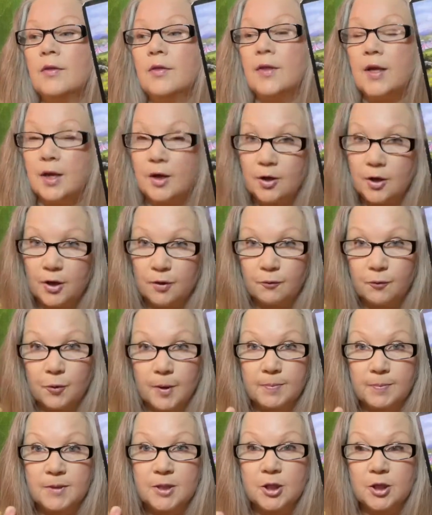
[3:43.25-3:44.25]
they could have
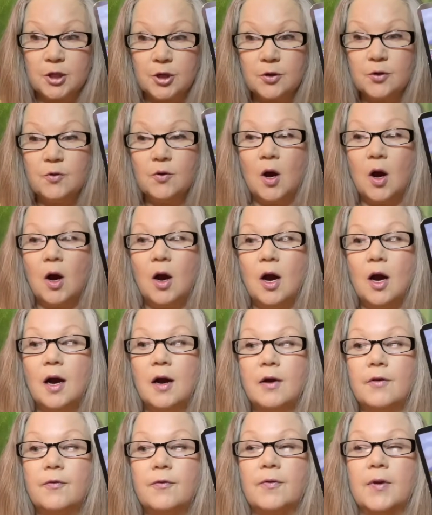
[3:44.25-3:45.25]
ripped you
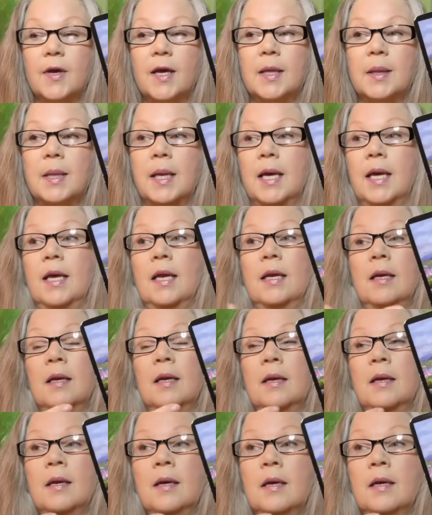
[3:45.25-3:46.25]
off and
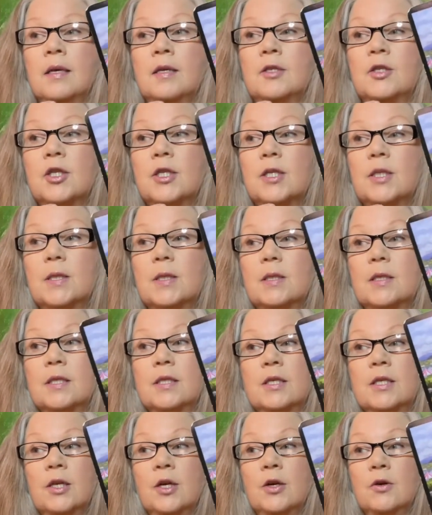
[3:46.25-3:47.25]
then
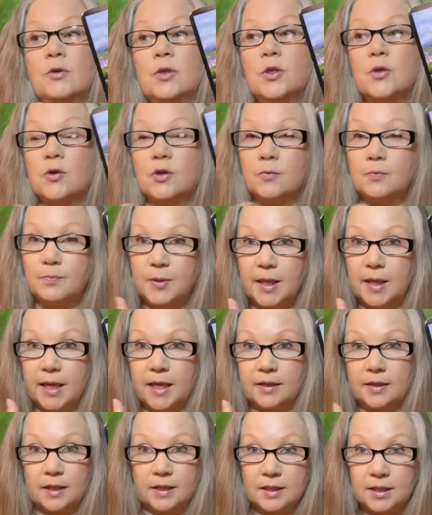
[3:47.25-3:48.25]
just, you know, sort of
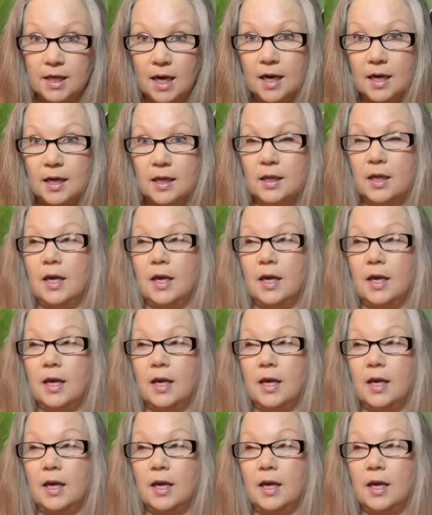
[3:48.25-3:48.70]
played the duck.